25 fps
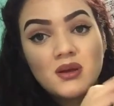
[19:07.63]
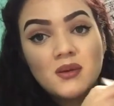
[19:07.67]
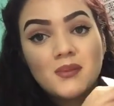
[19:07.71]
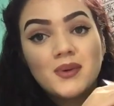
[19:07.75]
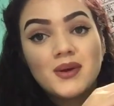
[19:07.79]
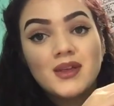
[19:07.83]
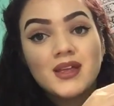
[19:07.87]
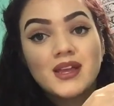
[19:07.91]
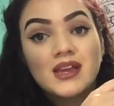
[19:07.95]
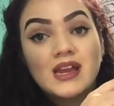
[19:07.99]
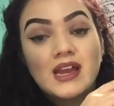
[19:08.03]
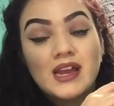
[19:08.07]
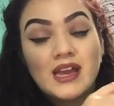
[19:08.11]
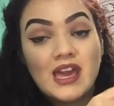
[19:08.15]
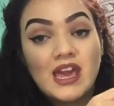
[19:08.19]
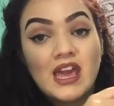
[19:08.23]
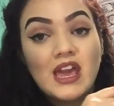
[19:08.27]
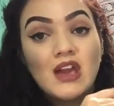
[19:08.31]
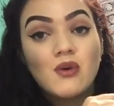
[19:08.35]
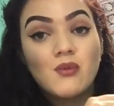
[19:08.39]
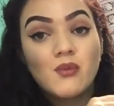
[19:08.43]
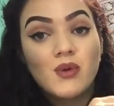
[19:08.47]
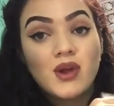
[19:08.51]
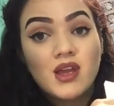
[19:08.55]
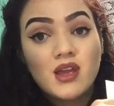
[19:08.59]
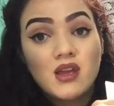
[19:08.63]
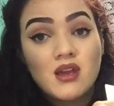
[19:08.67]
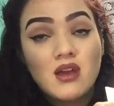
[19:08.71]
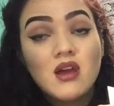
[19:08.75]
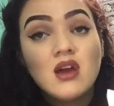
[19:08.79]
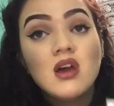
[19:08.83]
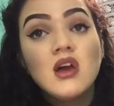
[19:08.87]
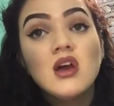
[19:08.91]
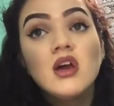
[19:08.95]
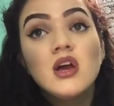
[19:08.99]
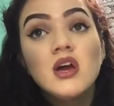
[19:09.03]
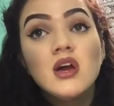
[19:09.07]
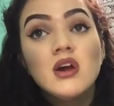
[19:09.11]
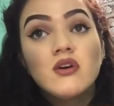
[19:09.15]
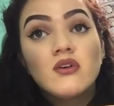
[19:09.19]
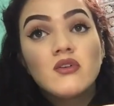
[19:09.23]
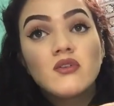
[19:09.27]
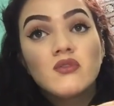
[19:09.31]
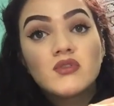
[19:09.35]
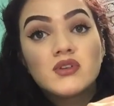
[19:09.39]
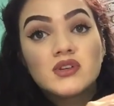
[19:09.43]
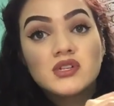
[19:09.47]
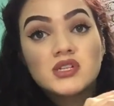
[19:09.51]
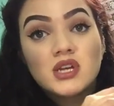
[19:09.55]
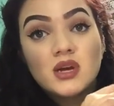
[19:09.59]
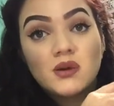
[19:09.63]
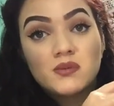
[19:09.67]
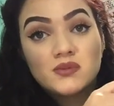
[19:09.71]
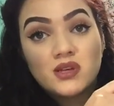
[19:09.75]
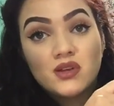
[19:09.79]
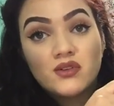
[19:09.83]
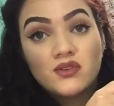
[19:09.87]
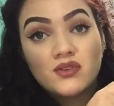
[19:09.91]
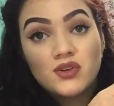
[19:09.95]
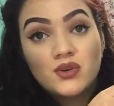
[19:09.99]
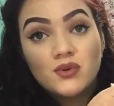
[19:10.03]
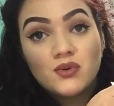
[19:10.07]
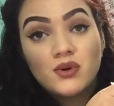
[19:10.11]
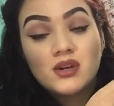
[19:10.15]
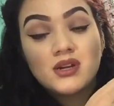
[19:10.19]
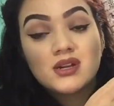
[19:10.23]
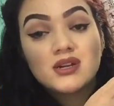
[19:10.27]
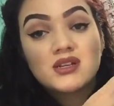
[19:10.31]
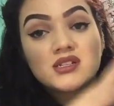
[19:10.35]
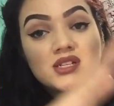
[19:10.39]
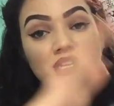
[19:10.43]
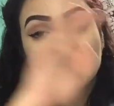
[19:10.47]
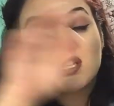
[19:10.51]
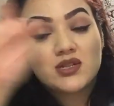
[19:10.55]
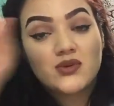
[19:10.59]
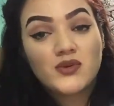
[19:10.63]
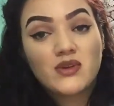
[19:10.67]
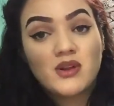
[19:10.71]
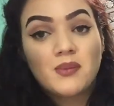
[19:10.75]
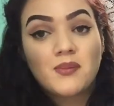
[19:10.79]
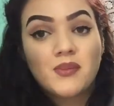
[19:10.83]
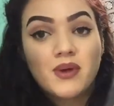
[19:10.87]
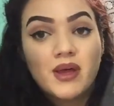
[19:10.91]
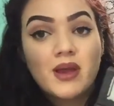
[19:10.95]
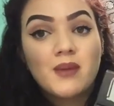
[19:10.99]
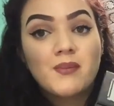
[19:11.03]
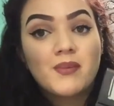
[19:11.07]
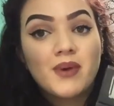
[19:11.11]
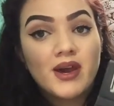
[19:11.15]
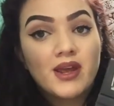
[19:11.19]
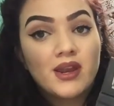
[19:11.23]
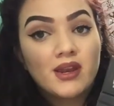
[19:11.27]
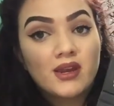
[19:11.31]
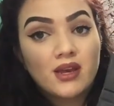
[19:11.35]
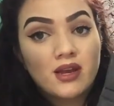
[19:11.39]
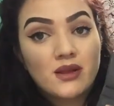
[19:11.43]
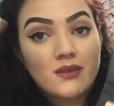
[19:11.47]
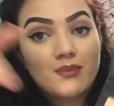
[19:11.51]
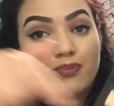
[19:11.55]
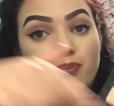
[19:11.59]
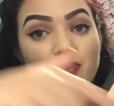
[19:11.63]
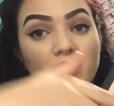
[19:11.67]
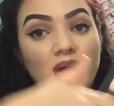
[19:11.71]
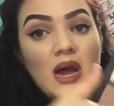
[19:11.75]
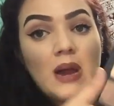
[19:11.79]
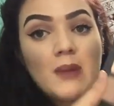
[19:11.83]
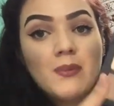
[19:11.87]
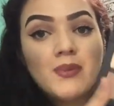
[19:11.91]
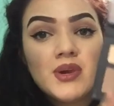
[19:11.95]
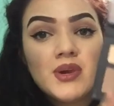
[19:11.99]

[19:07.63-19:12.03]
But, like, I can't wait when she comes out with a new one, because that's when I'll probably buy it again. But I'm